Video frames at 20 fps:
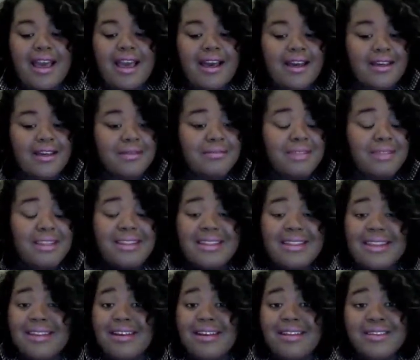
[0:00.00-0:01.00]
And
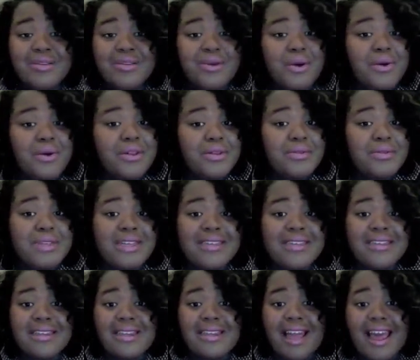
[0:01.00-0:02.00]
then also going through
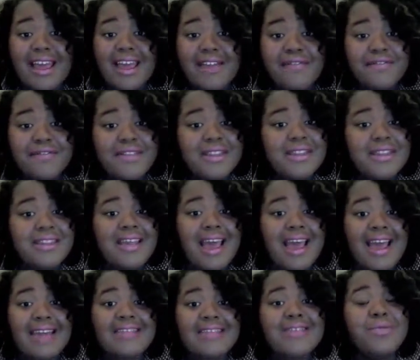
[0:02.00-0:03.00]
things in life,
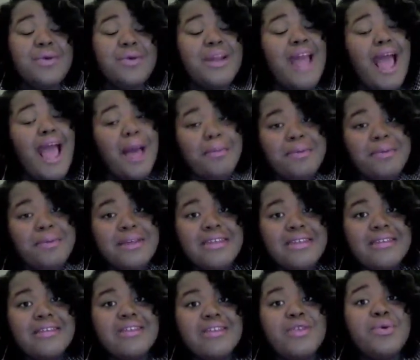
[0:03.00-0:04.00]
that's what
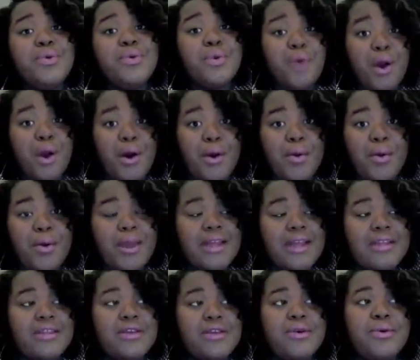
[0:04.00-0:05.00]
happens. You grow
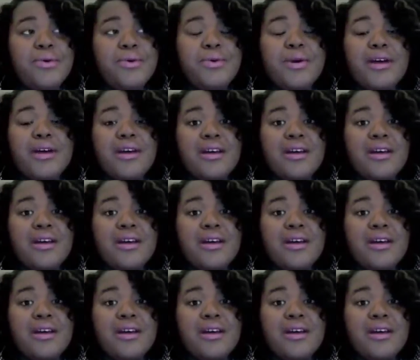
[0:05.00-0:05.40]
and you